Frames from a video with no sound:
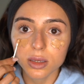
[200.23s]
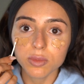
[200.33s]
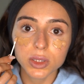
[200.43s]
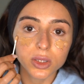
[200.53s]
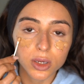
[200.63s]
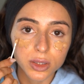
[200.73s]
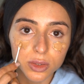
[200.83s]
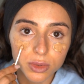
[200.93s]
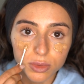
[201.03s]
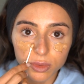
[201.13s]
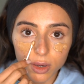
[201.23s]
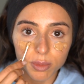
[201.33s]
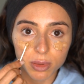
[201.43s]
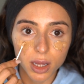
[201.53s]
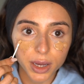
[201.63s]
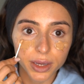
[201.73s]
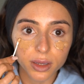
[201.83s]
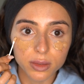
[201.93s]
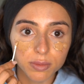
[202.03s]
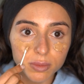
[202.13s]
then we start to apply
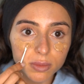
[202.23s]
it.